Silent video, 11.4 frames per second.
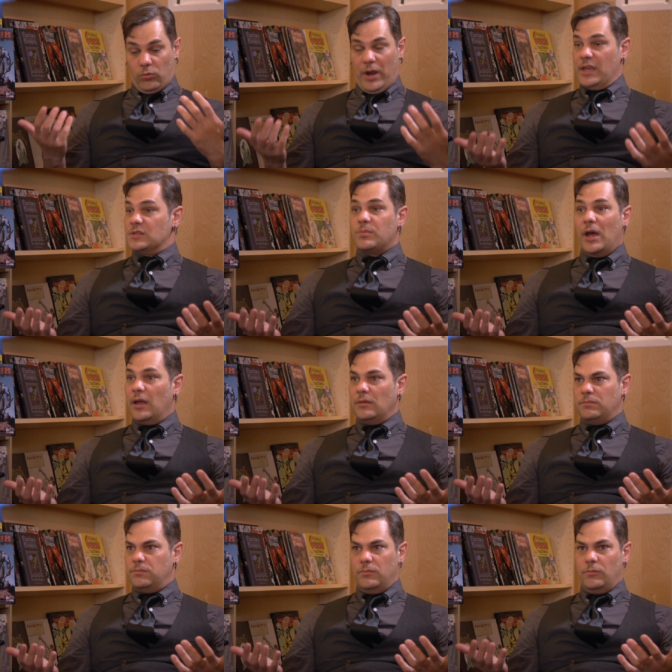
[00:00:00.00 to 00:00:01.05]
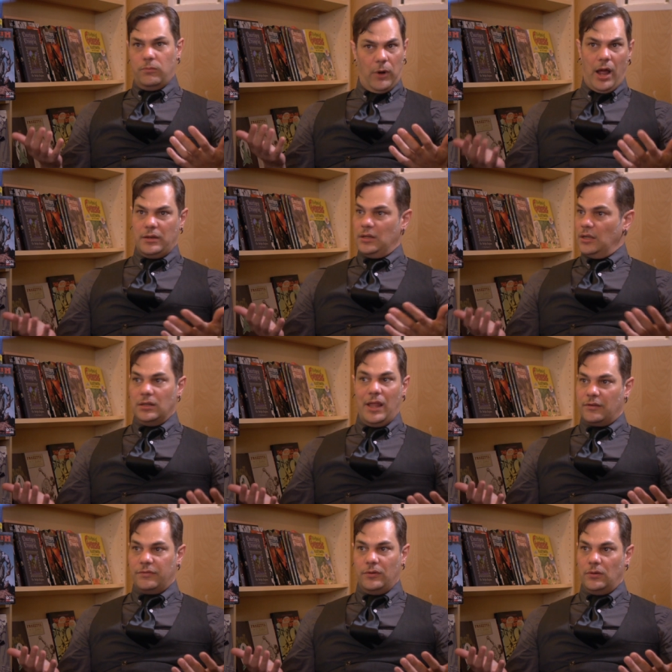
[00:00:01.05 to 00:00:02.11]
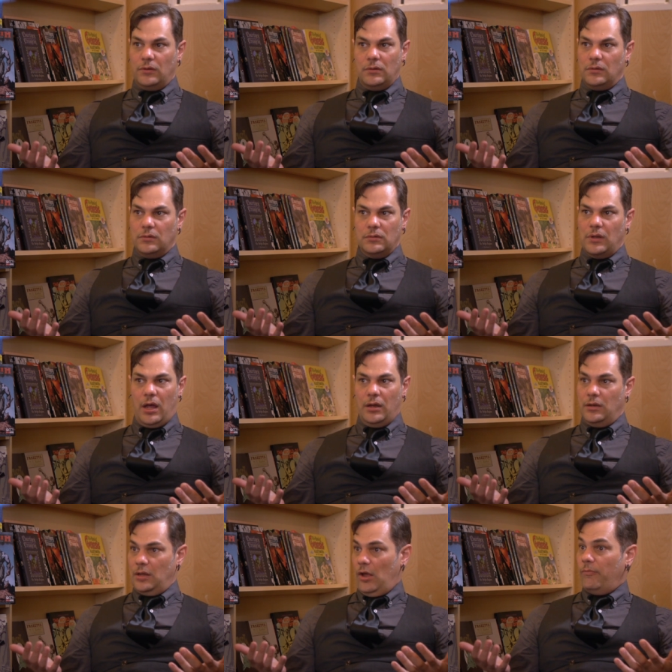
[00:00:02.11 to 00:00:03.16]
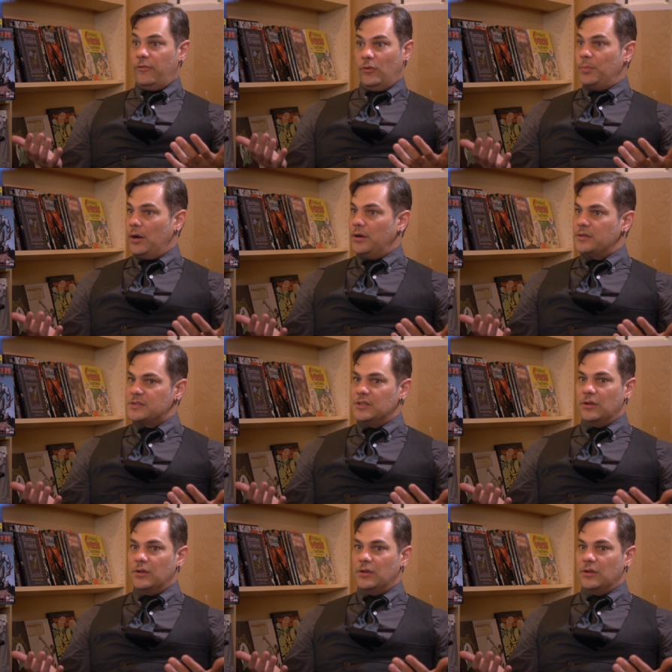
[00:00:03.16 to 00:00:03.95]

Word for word: raised by rotten, neglectful, unhelpful parents.